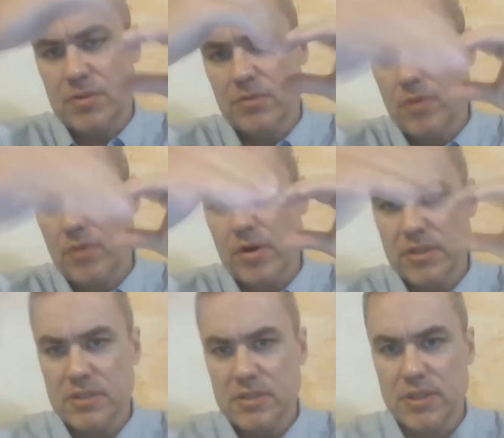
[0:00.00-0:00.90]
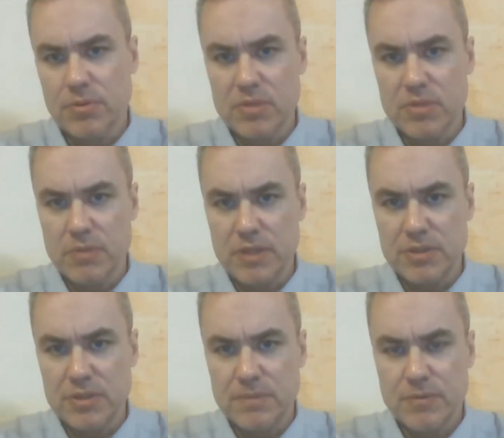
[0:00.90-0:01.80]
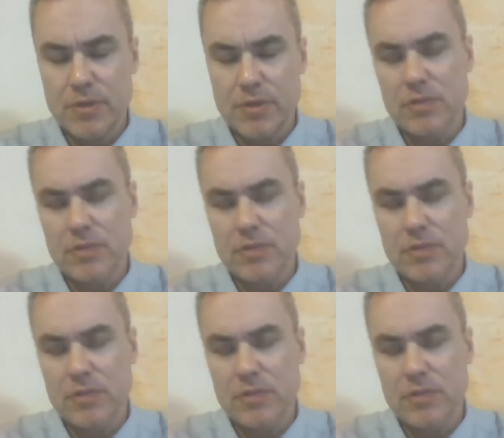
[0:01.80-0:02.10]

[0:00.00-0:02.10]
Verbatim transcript: So the water doesn't get through as much, right?